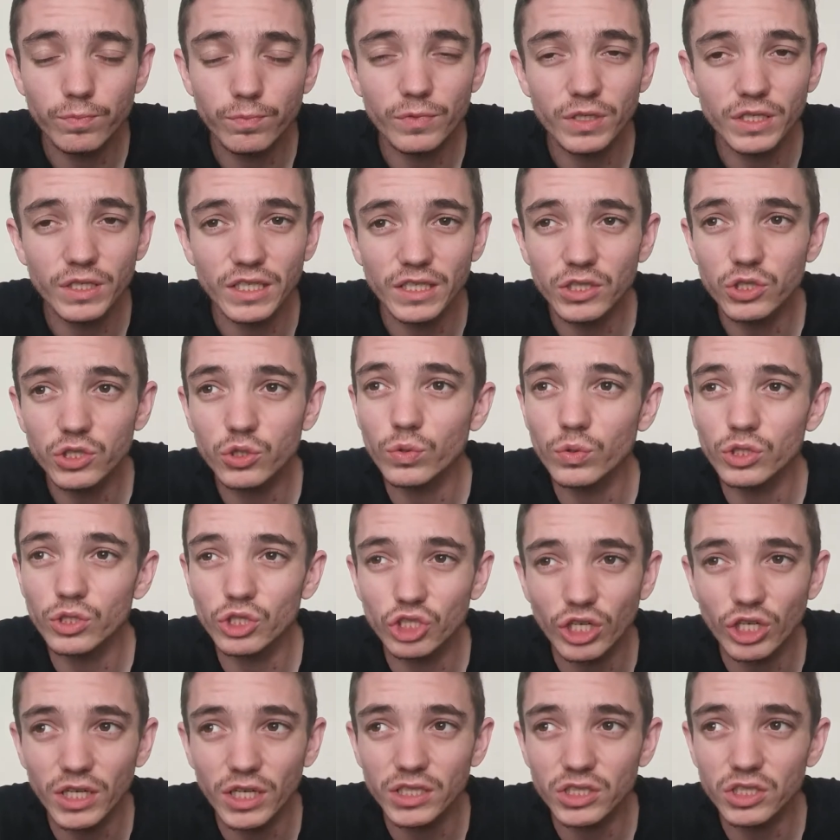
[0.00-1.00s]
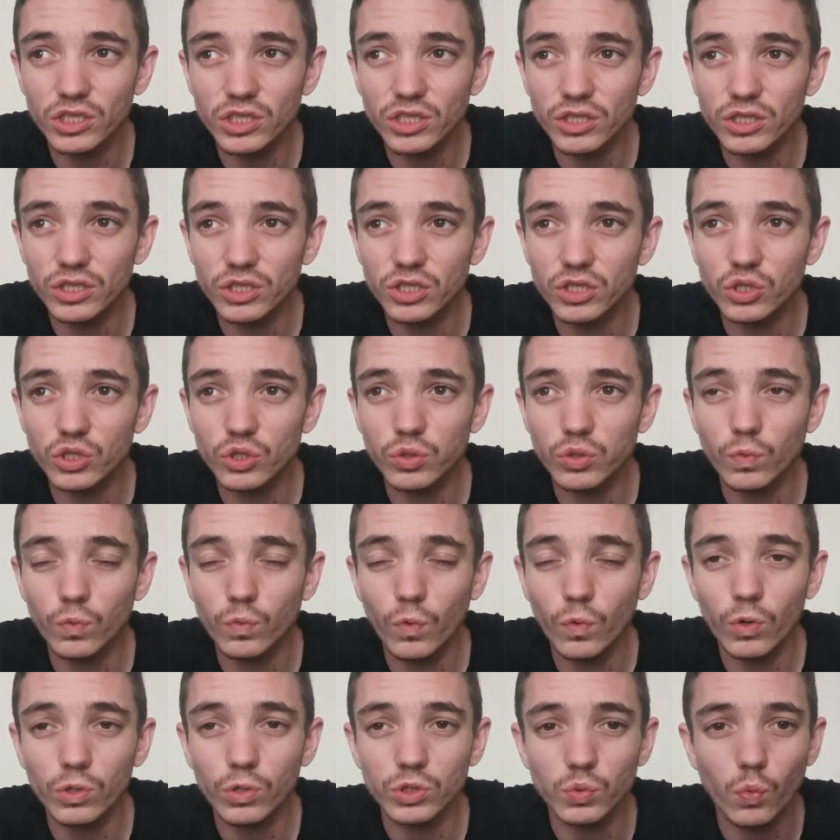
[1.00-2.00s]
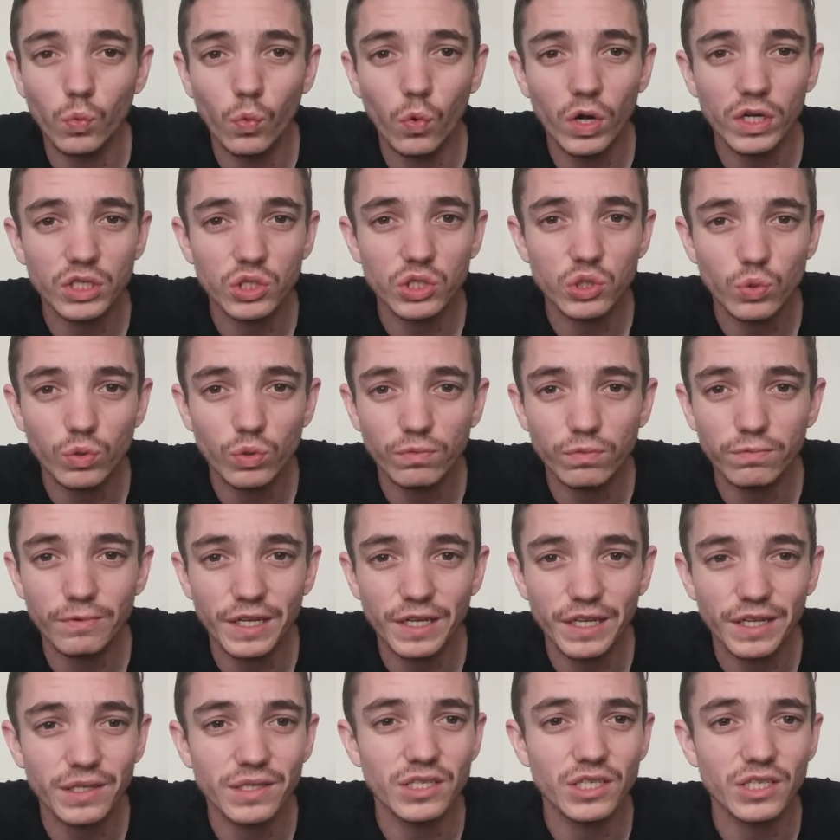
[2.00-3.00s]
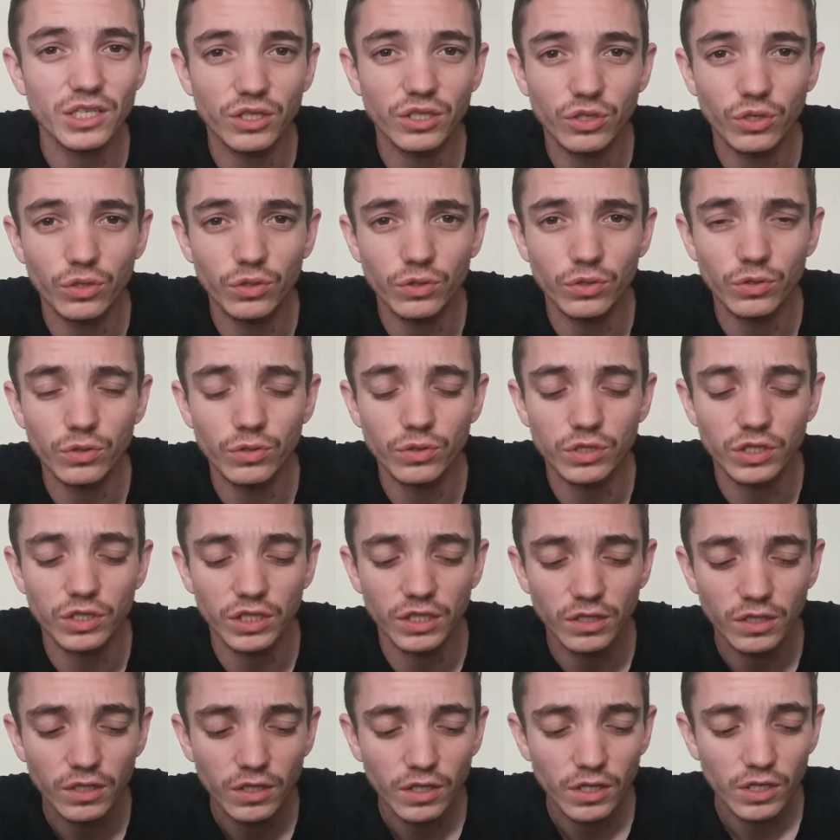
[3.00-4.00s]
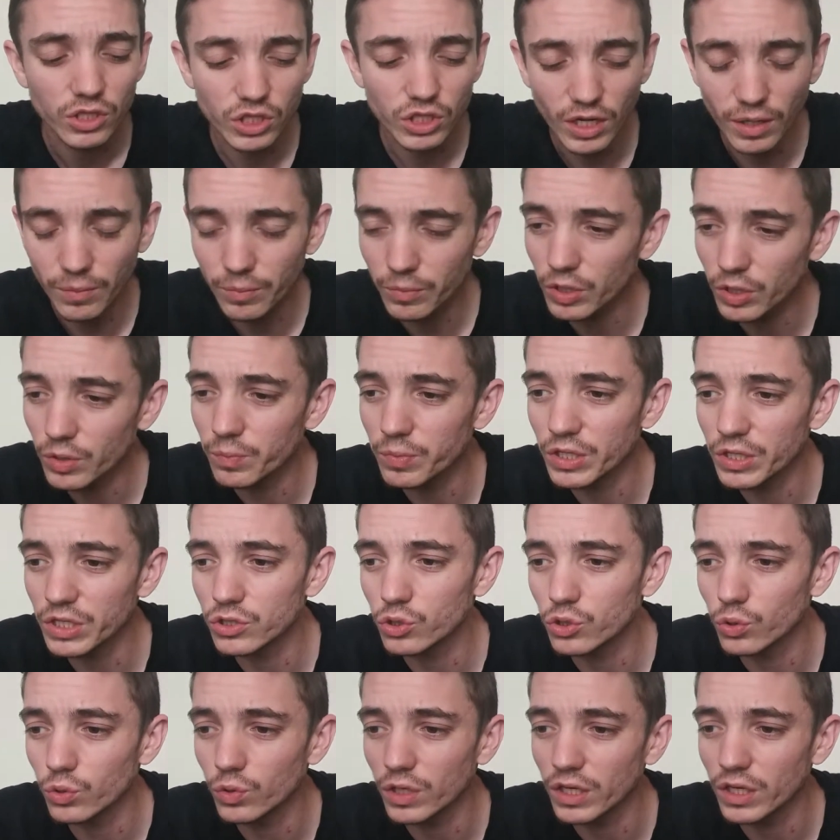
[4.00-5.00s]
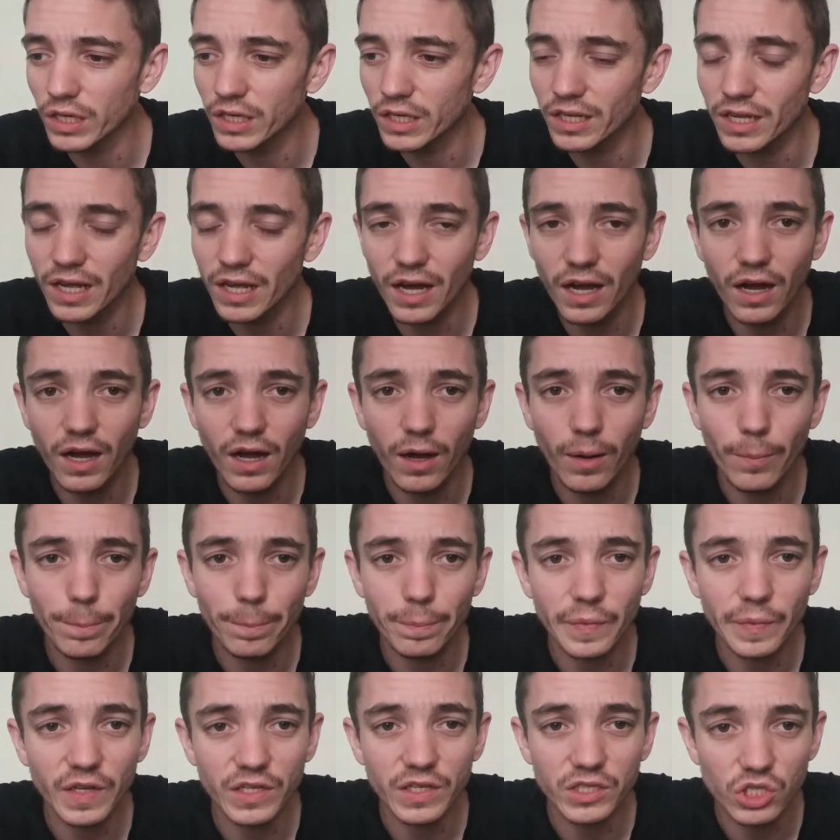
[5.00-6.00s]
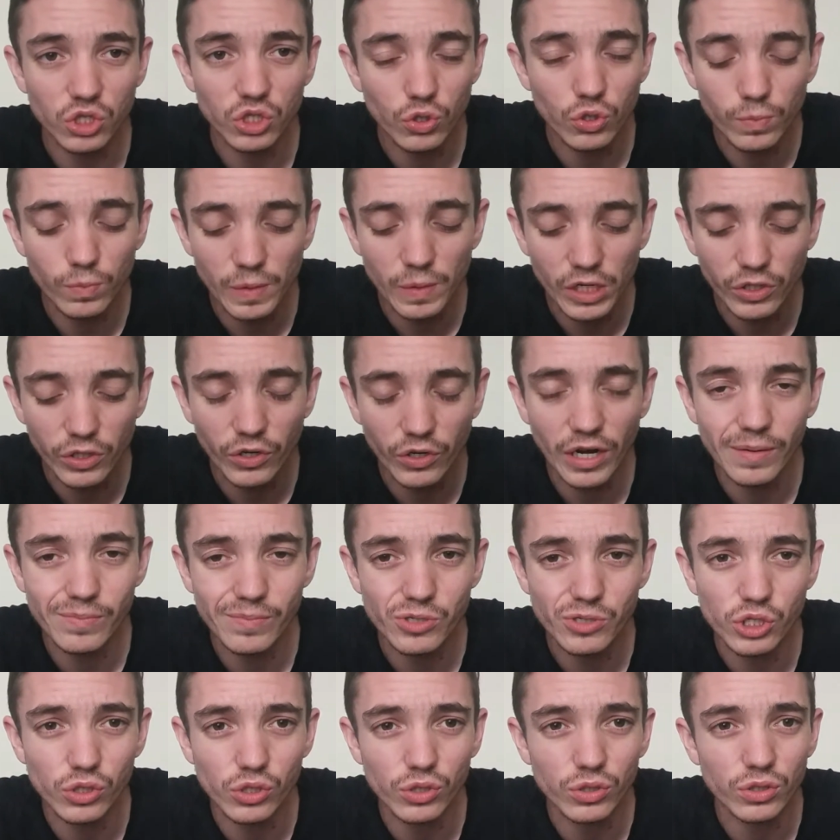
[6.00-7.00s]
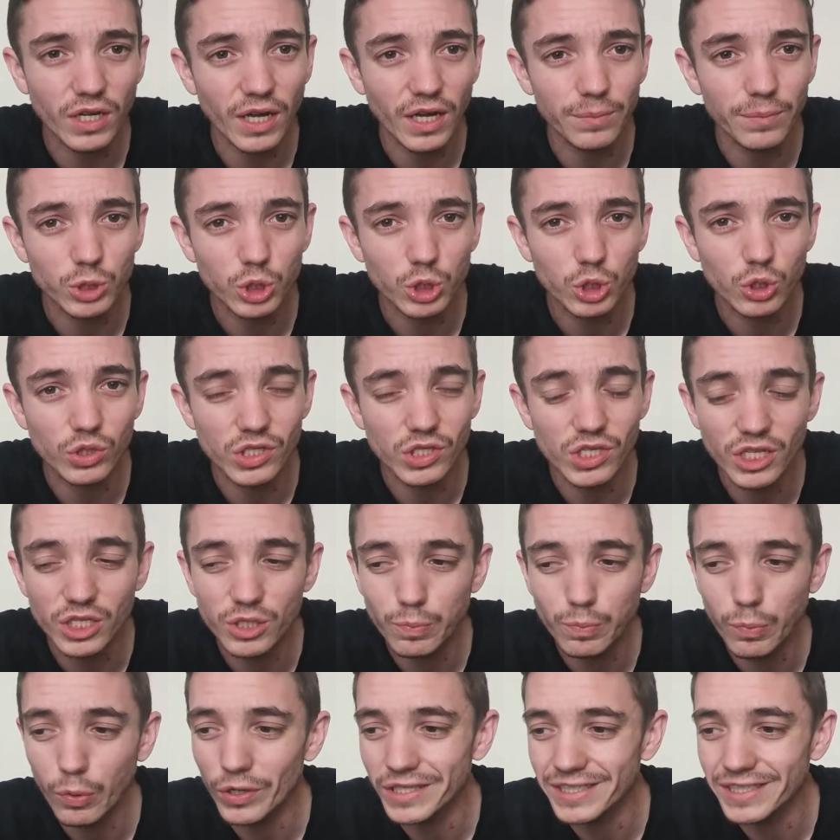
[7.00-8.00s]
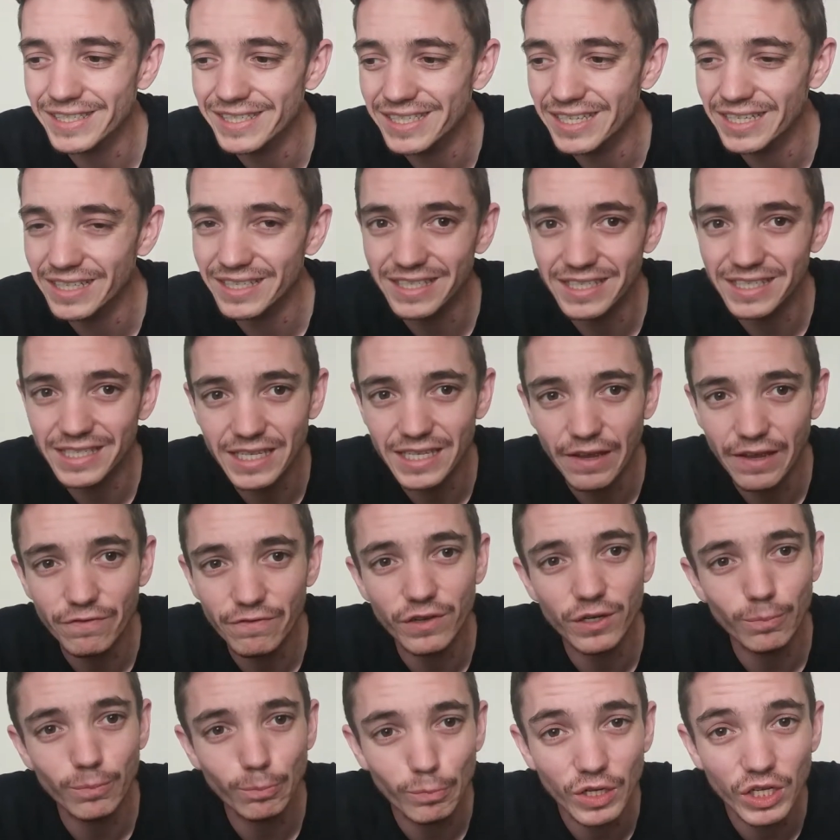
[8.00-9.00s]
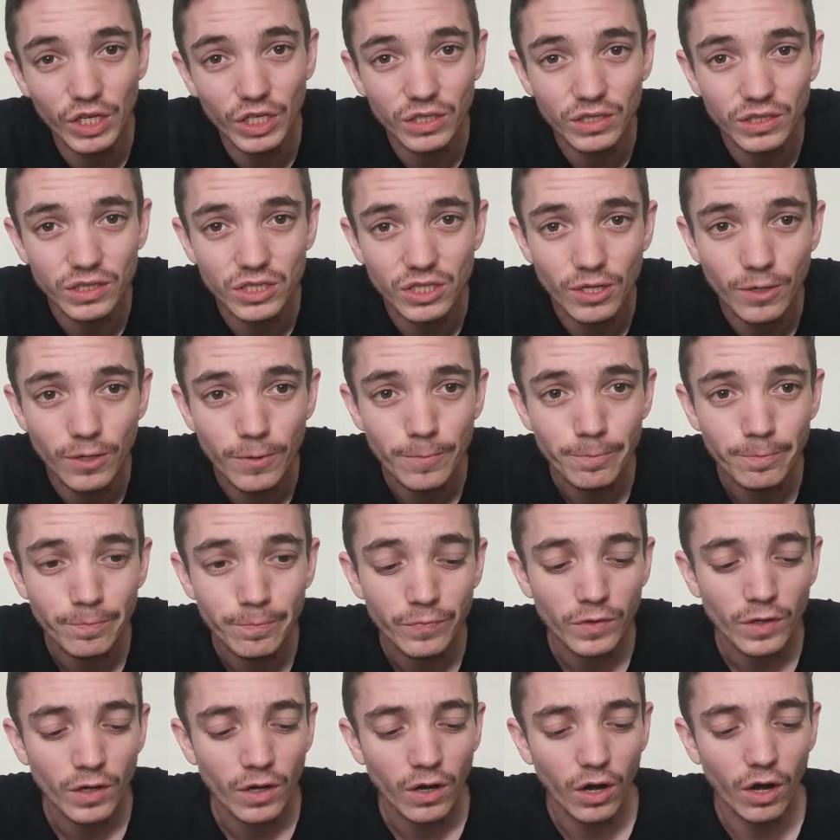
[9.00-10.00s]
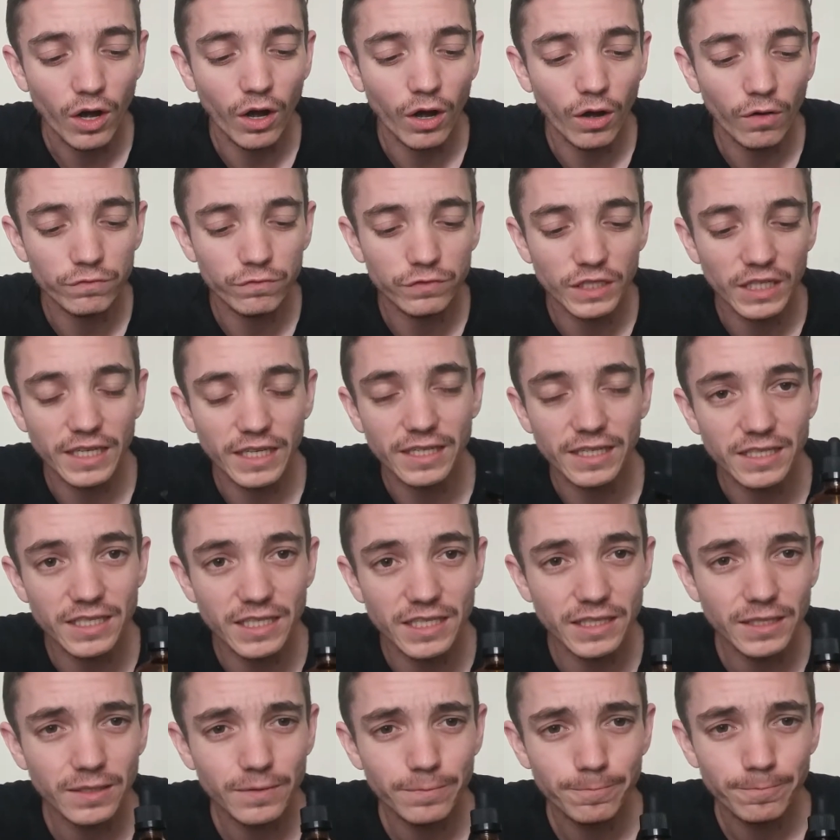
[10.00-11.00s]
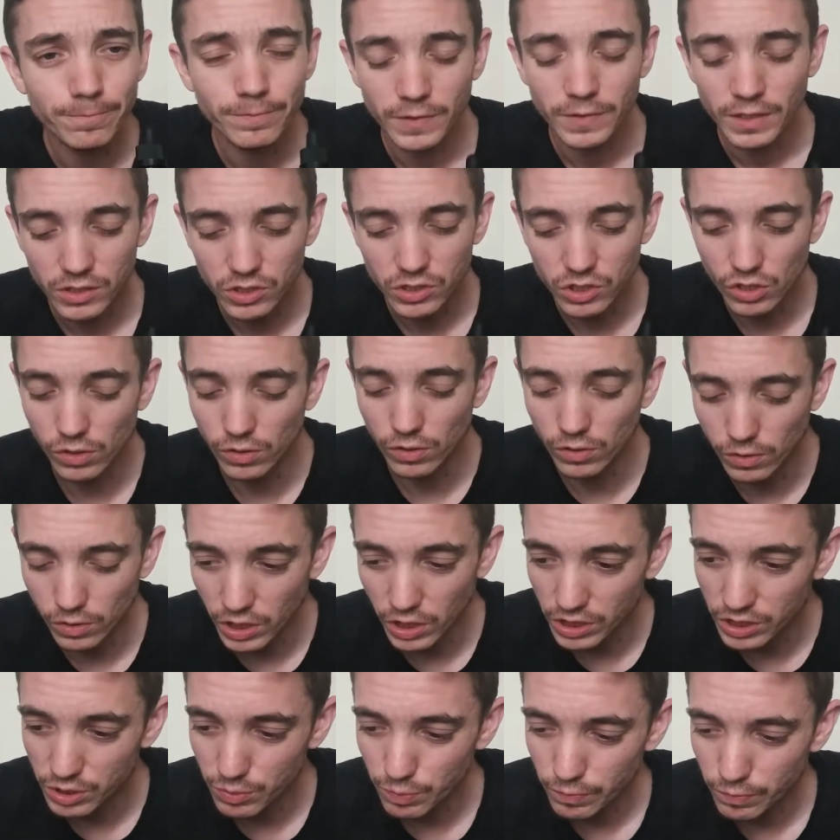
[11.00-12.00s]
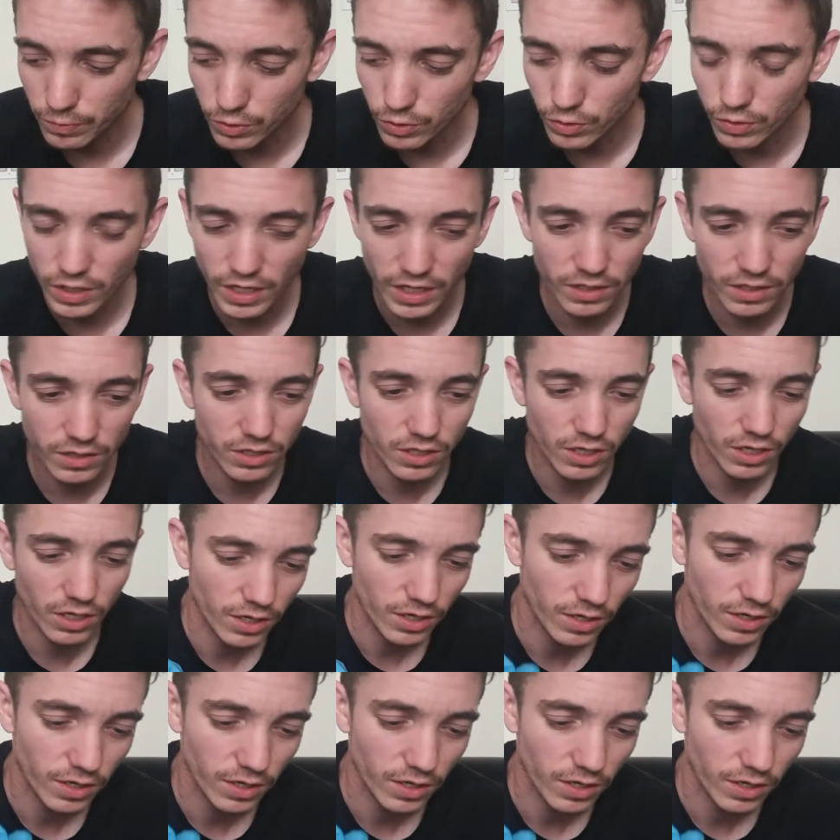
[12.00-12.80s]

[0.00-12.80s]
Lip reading: need to adjust it towards what sort of nicotine you're using. So I'm going to be doing, it's a 2 milligram, so it comes to 6.67 mils of nicotine. So let's do that.